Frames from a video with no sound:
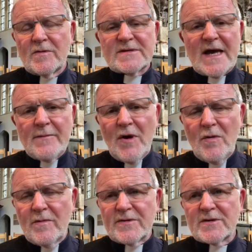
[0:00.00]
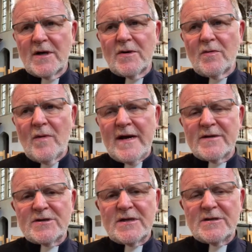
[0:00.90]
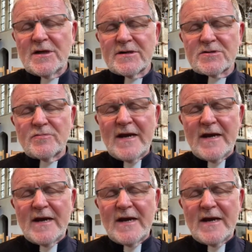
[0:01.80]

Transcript: was that moment when she just